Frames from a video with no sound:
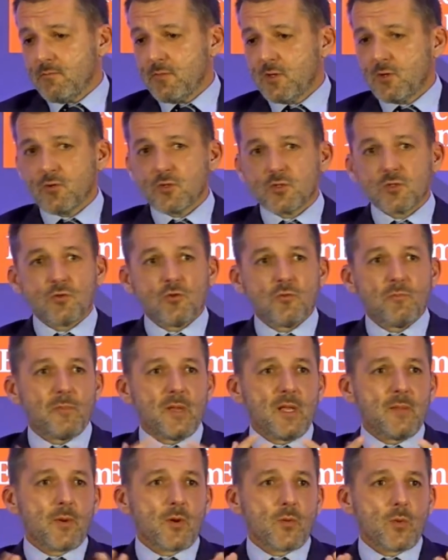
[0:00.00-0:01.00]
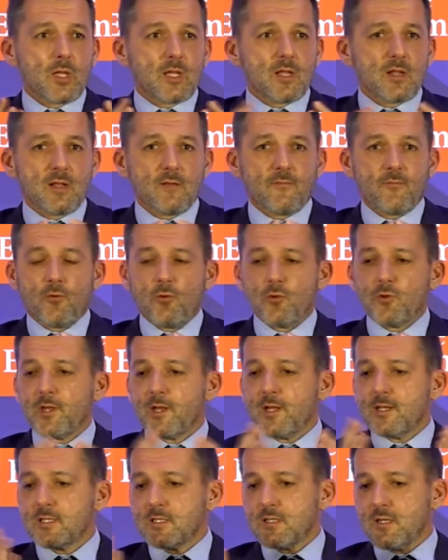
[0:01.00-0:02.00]
Because on paper, we can have all the
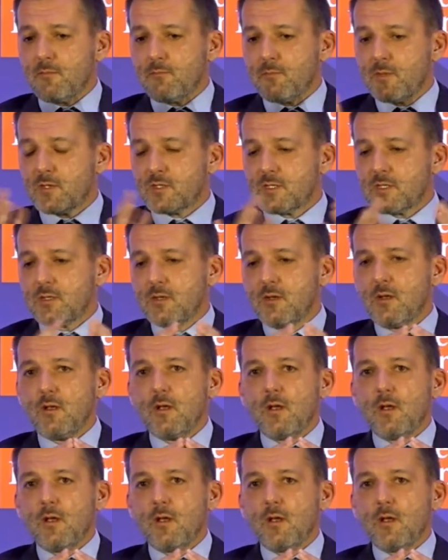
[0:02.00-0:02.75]
nice numbers